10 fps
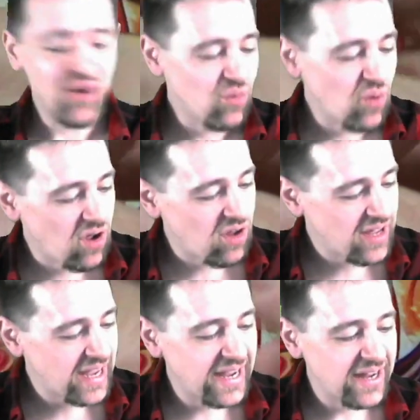Wall
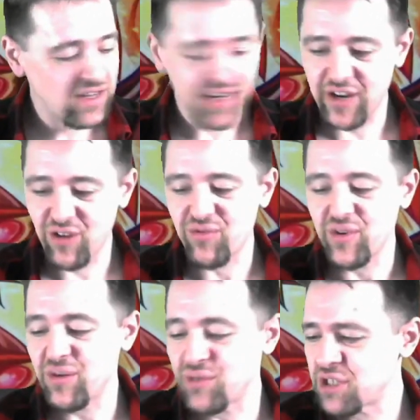and Gearfried,
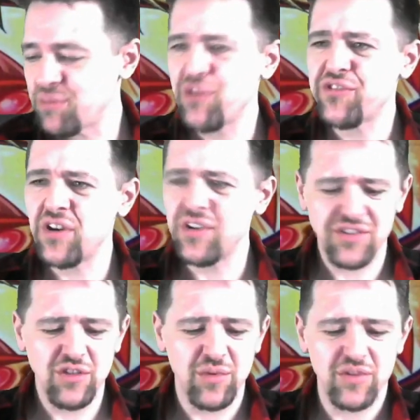which are both solid
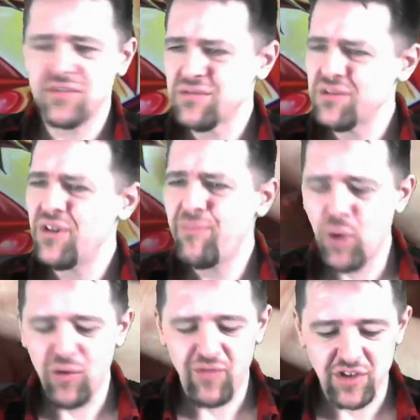supers.
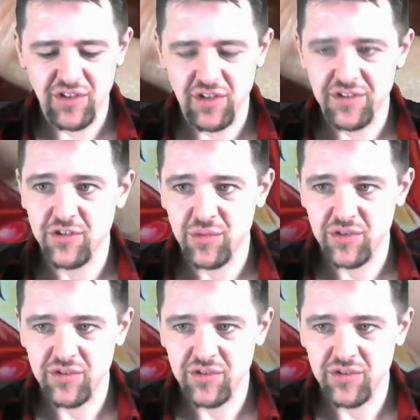Both very solid supers.